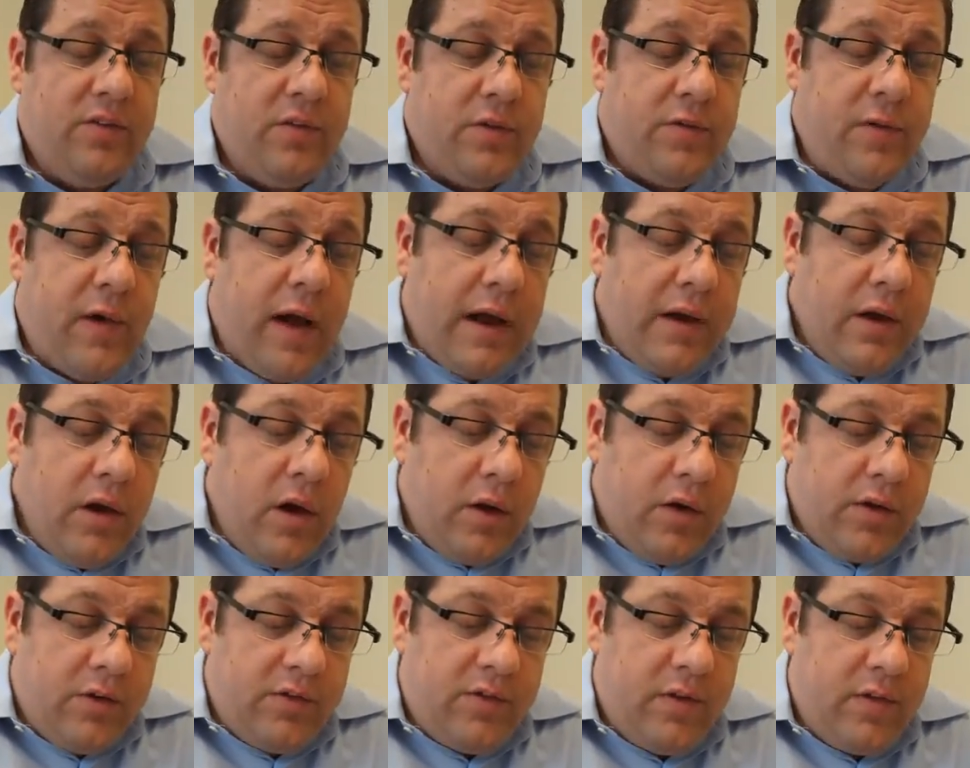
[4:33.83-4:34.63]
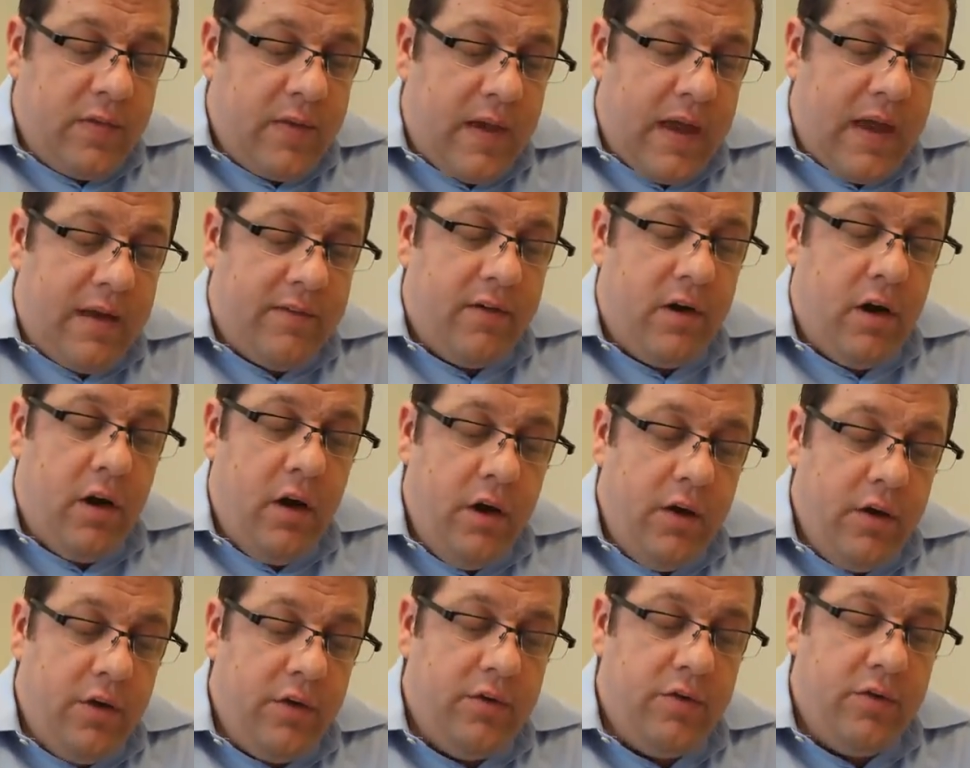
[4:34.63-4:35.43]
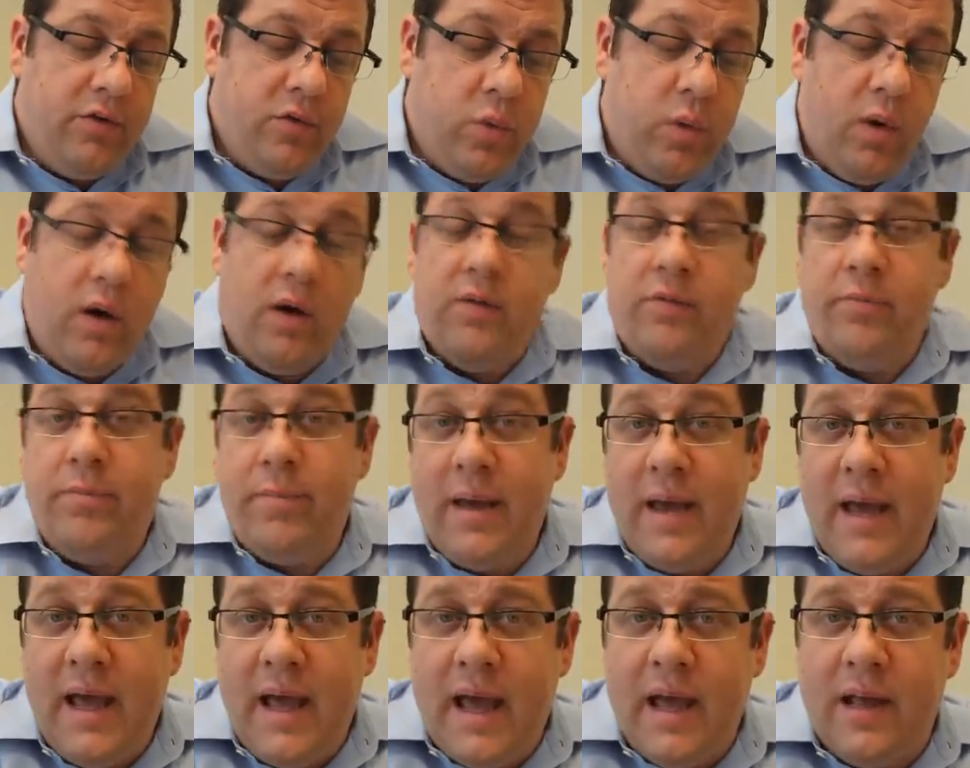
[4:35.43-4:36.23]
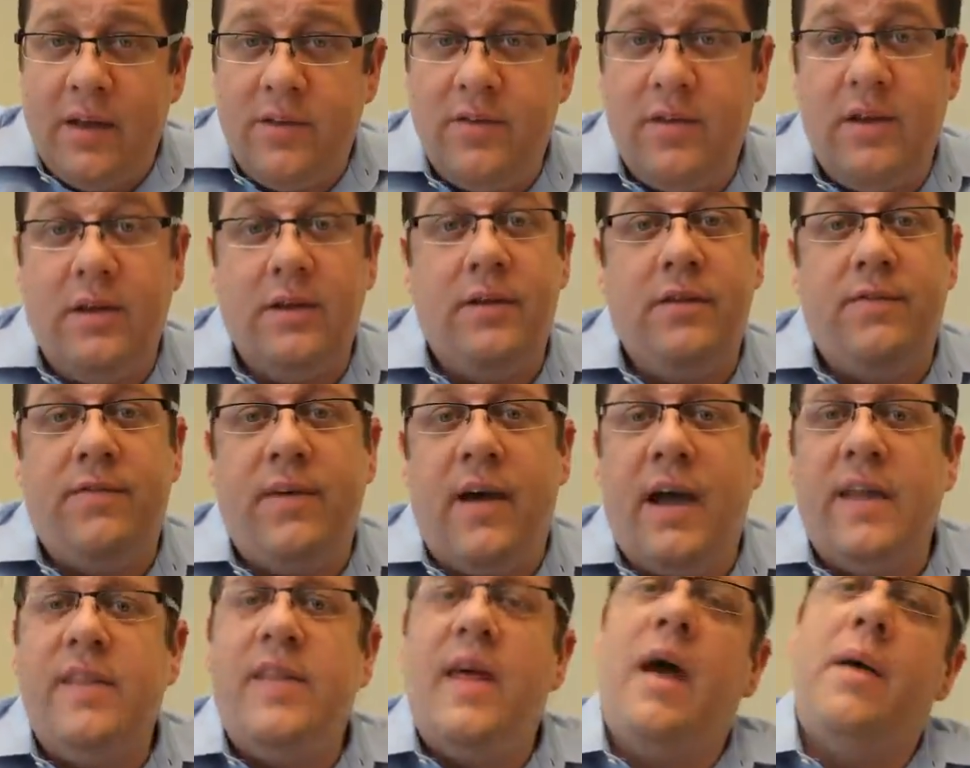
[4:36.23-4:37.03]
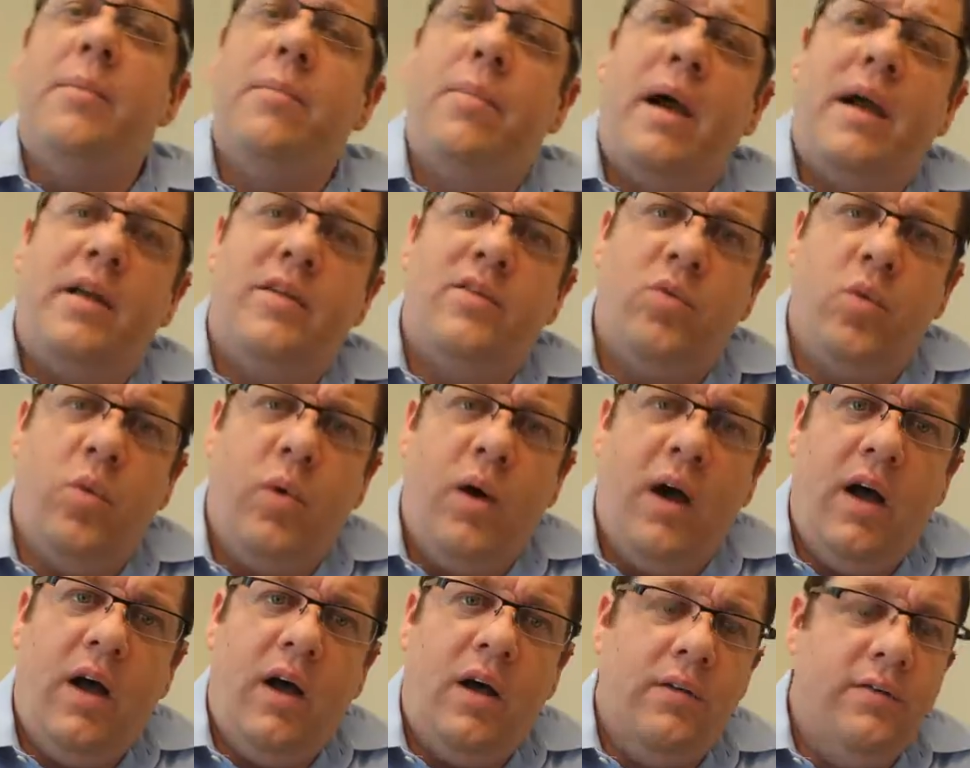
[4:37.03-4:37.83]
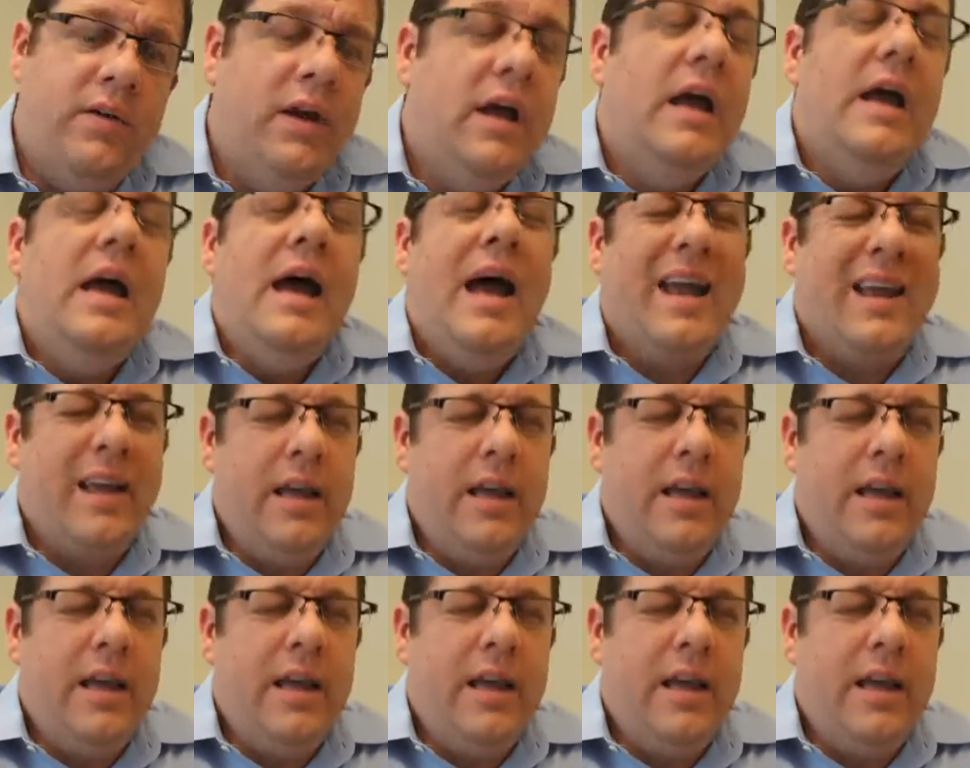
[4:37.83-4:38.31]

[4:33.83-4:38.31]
So if I notice that they have 112 beds and divide that by 12,